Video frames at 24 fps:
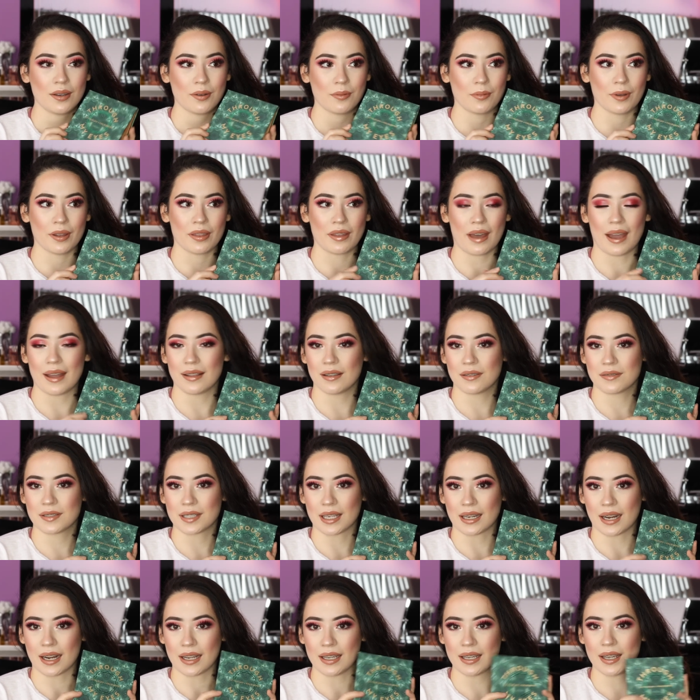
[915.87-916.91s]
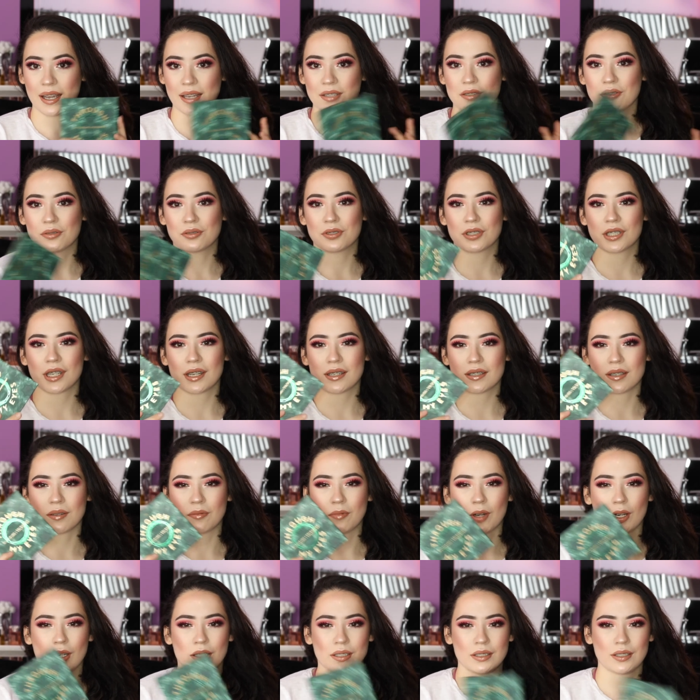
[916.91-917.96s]
with iluvsarahii. I told you guys I
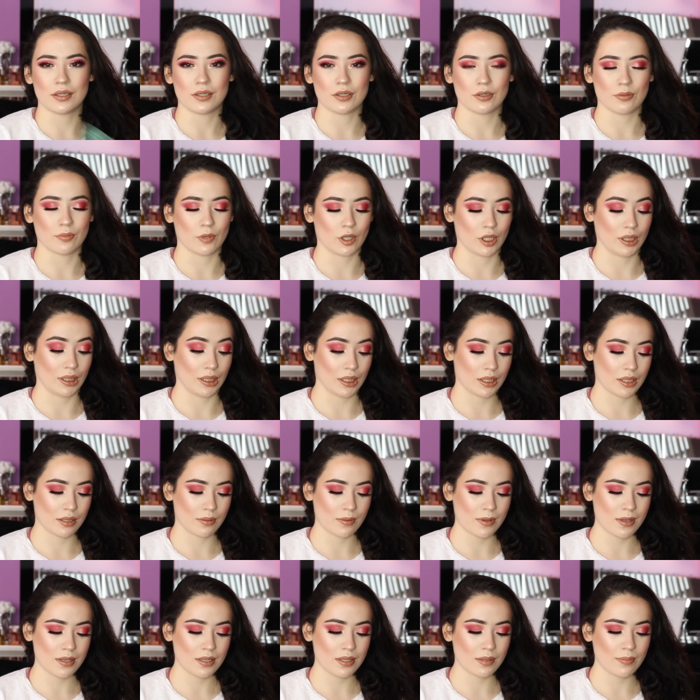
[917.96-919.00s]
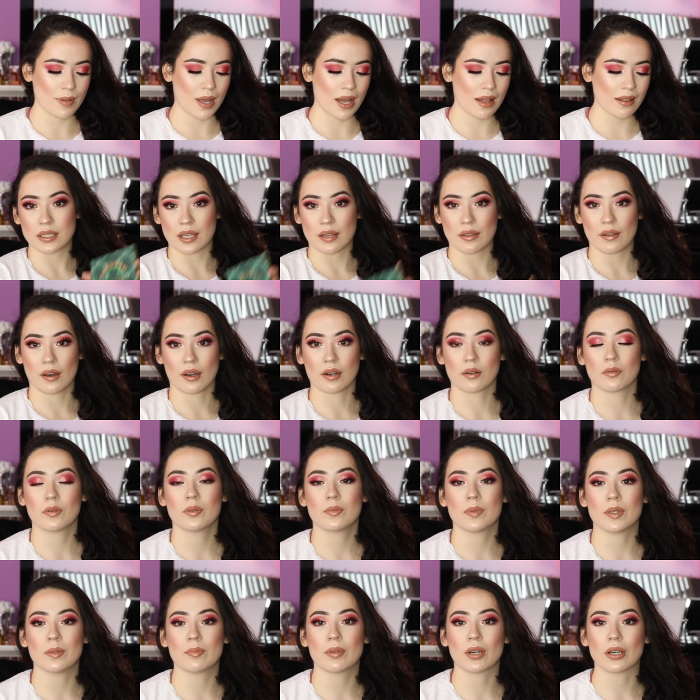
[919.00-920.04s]
wanted to do more looks with this palette. I thought it would
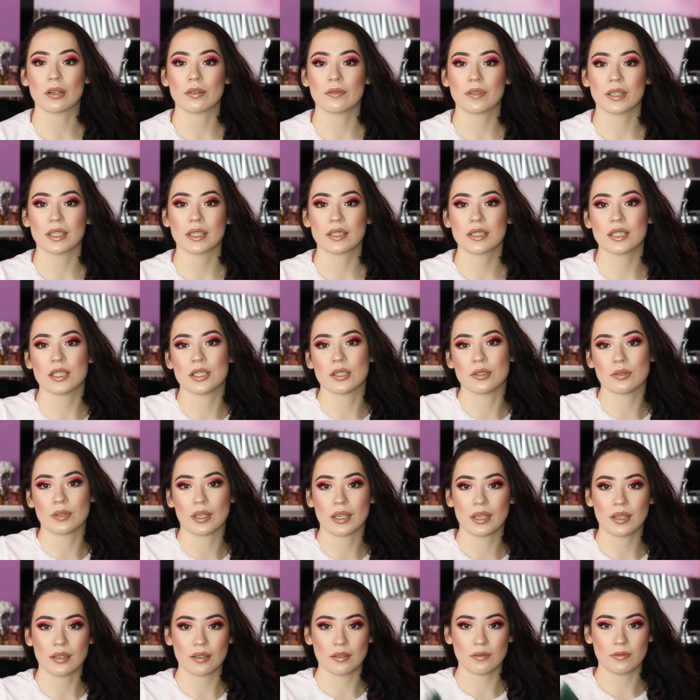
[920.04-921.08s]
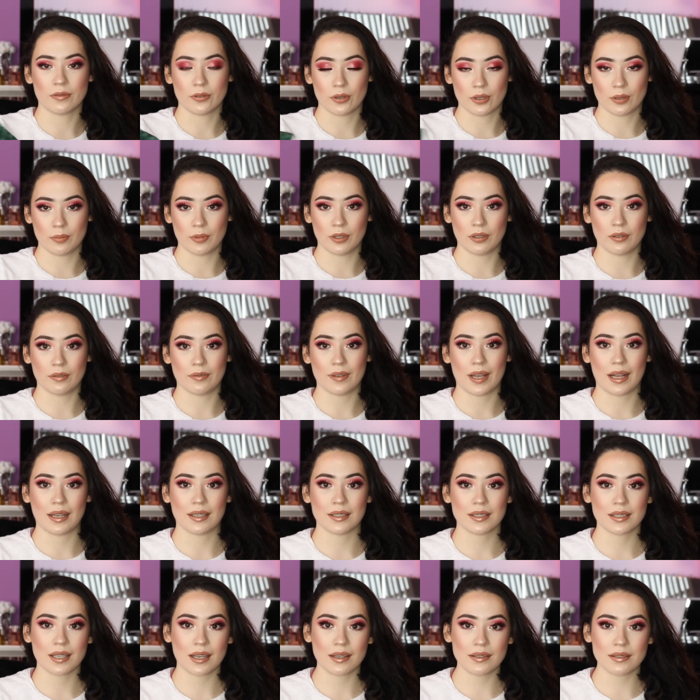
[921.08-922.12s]
be perfect to do like an affordable
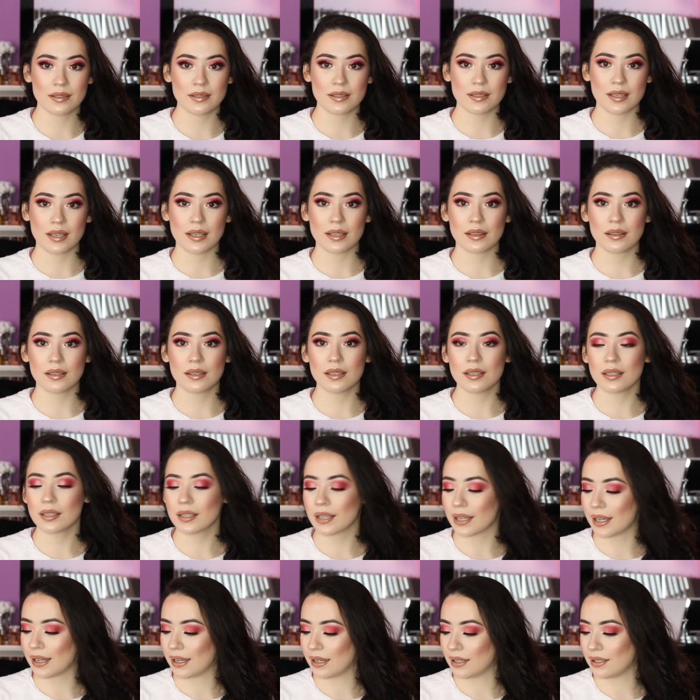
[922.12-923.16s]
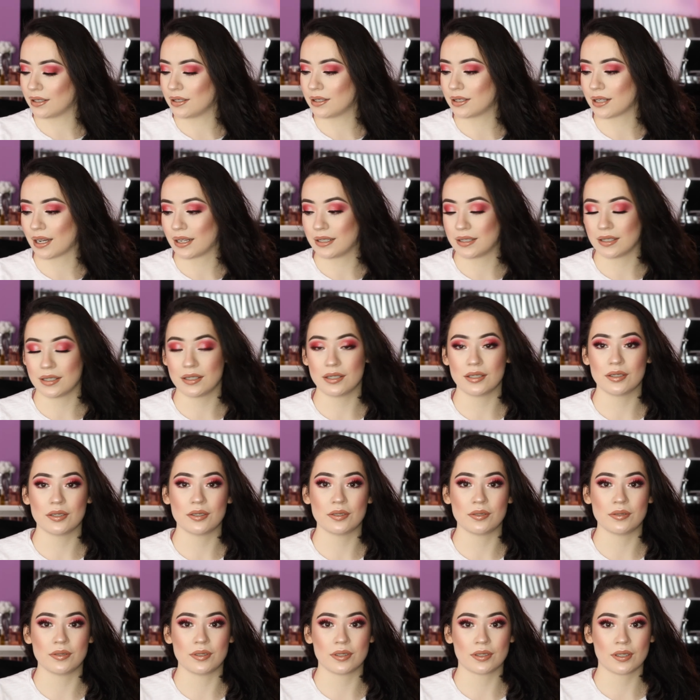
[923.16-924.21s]
Valentine's Day look, and I did
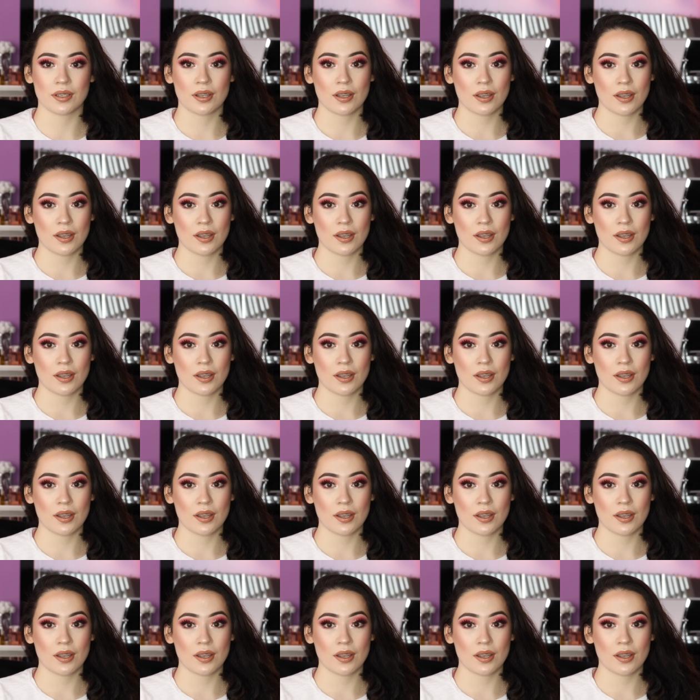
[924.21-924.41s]
use